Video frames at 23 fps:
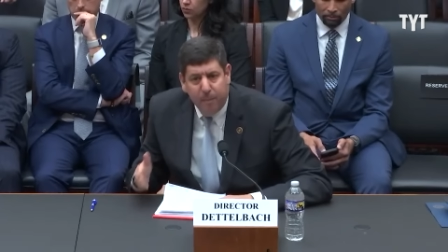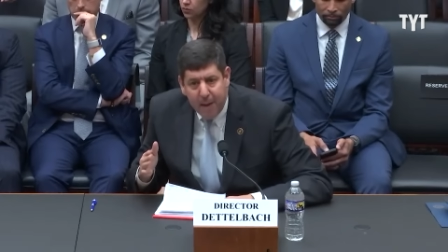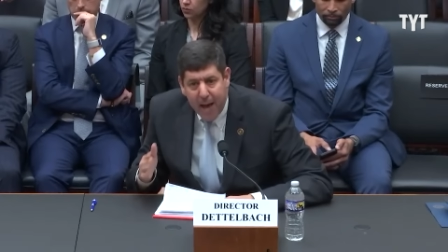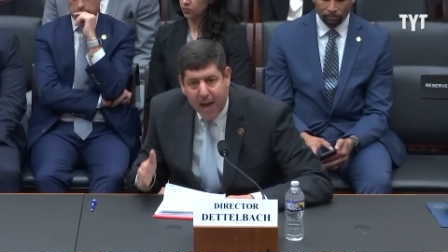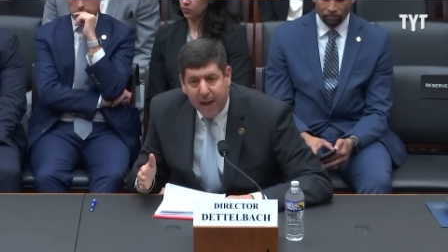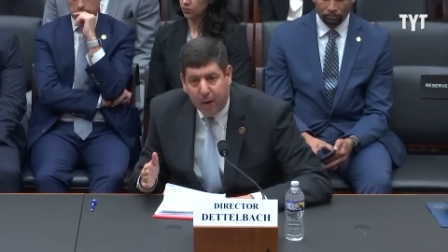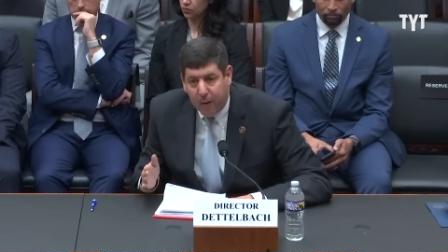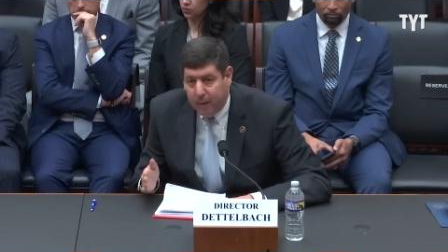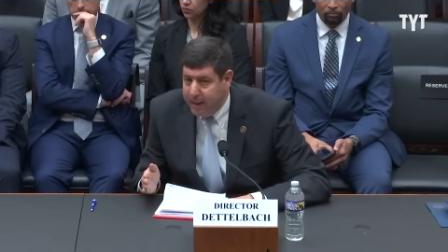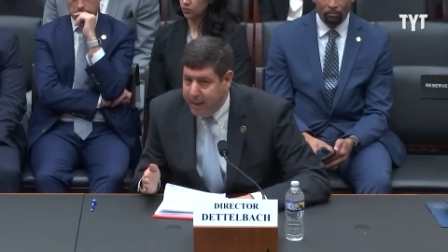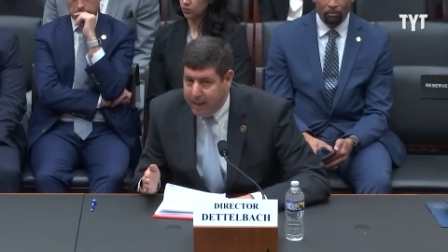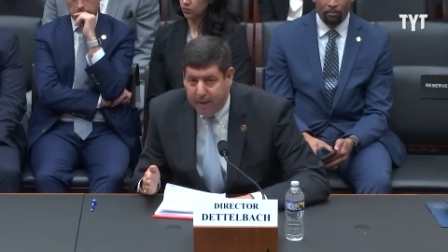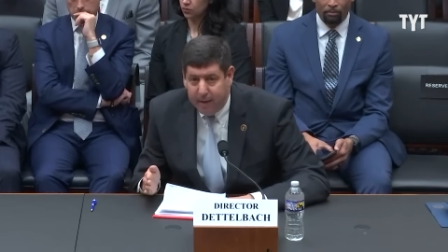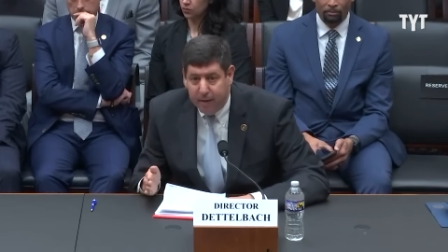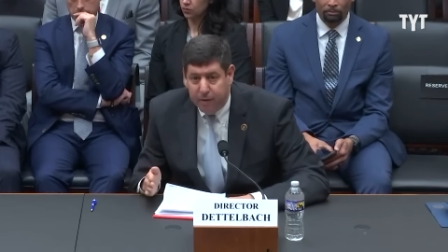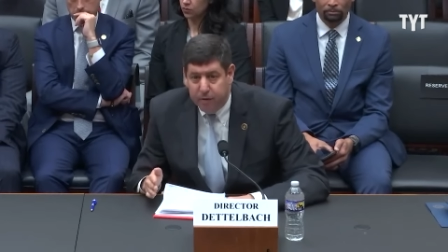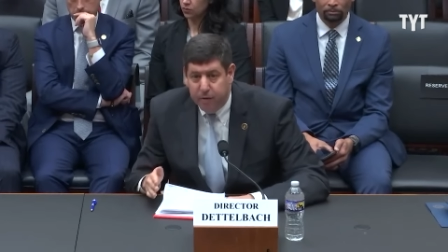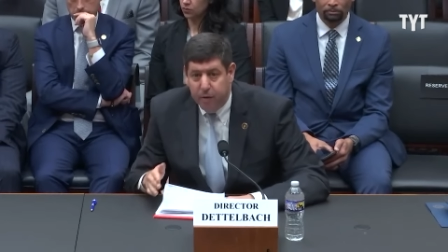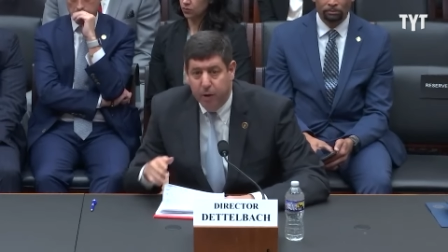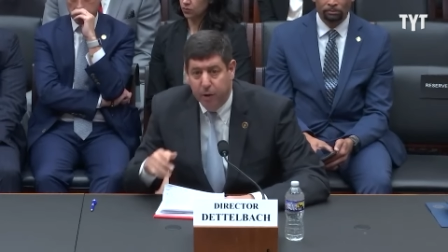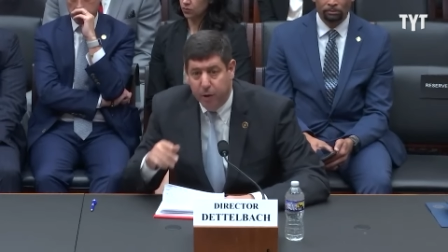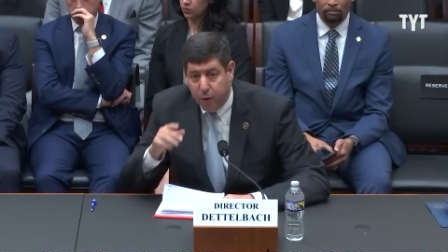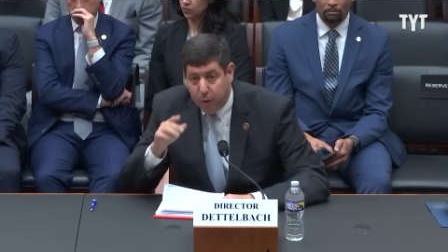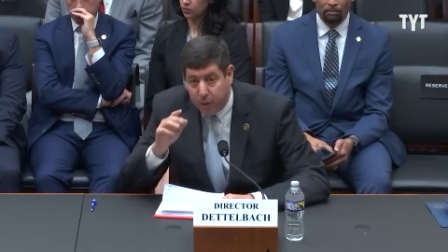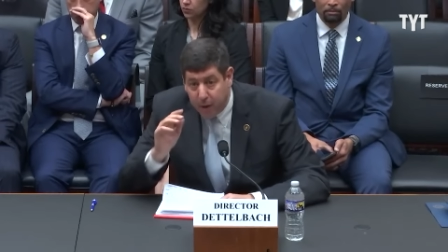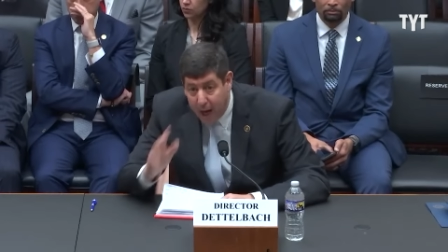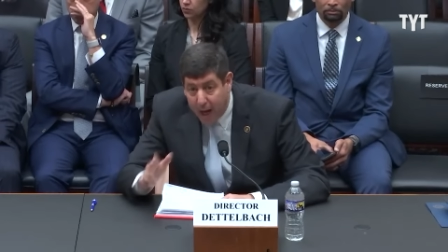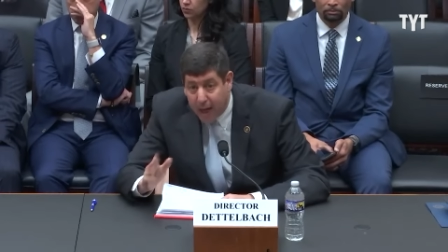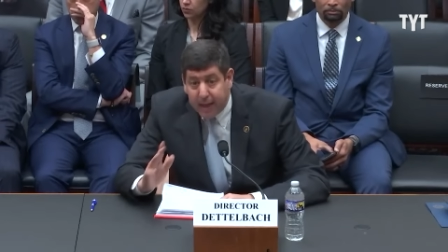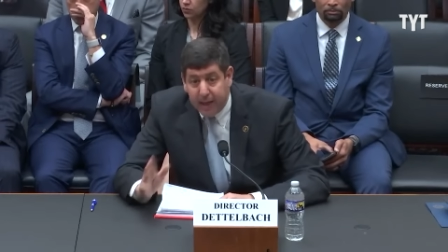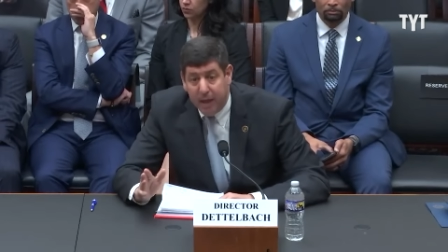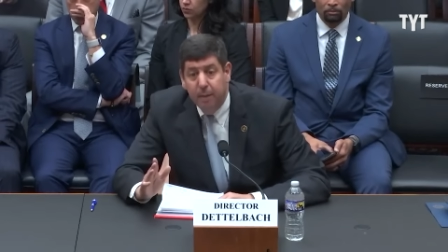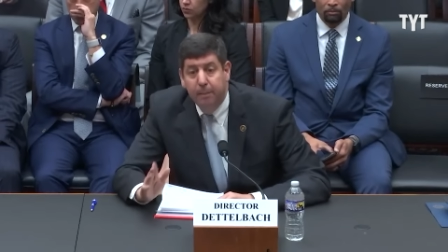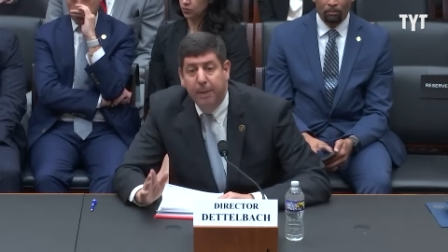of the matter is, you're
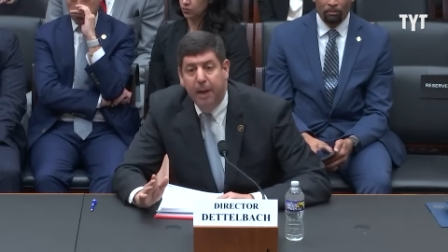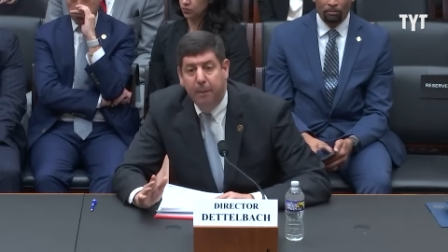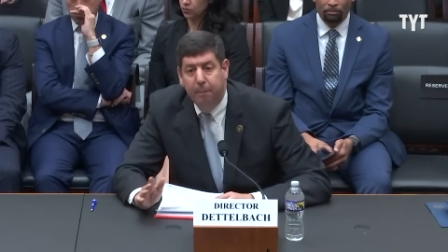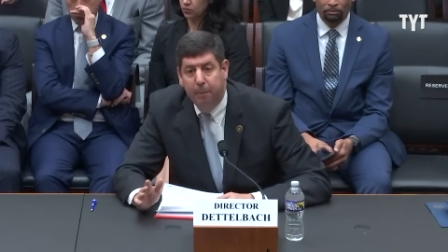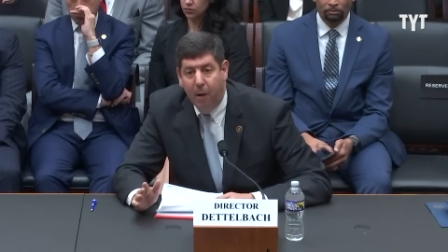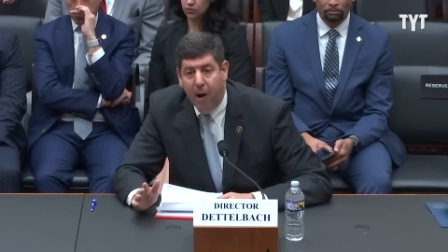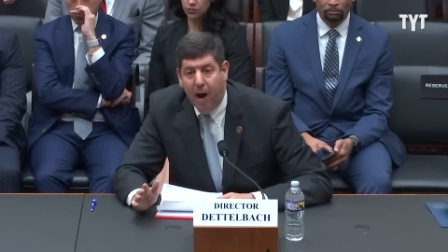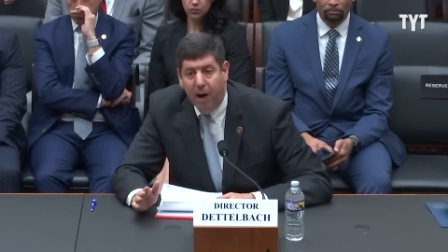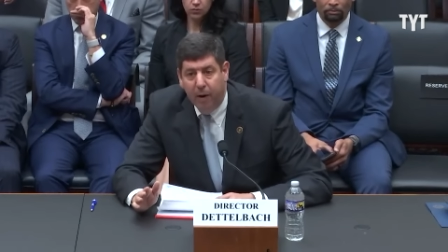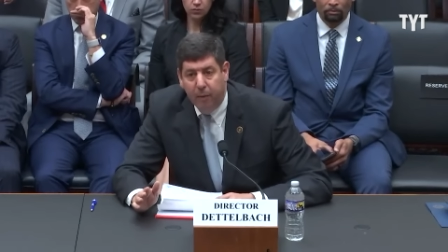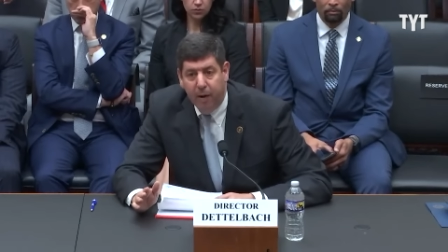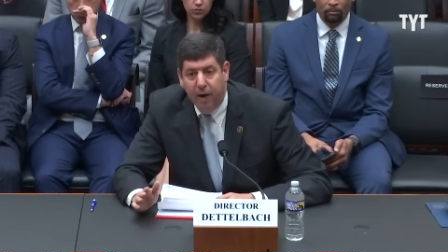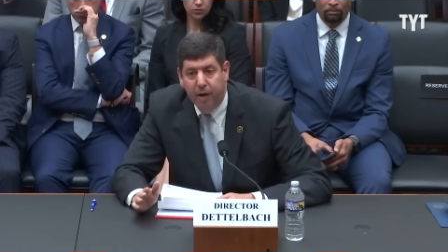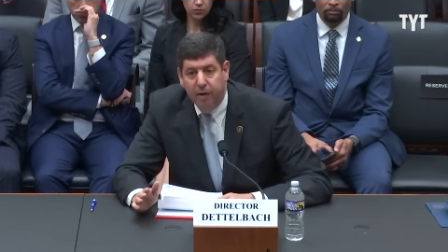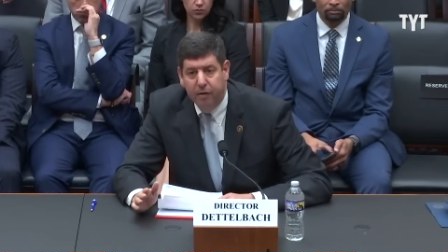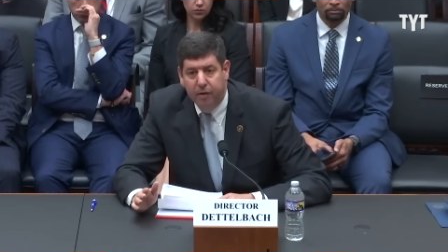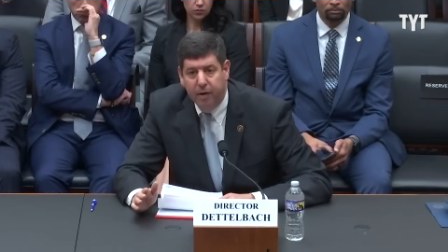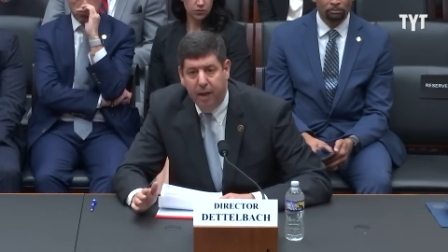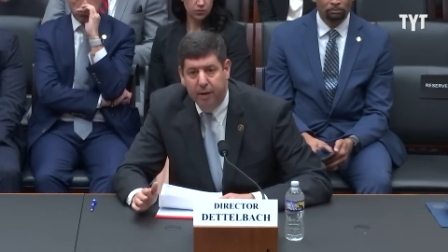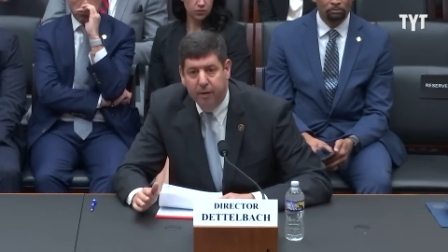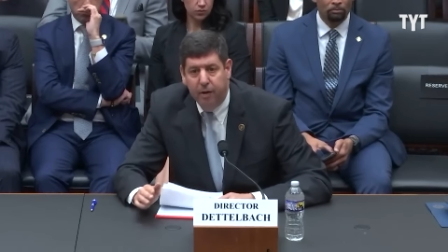not going to make progress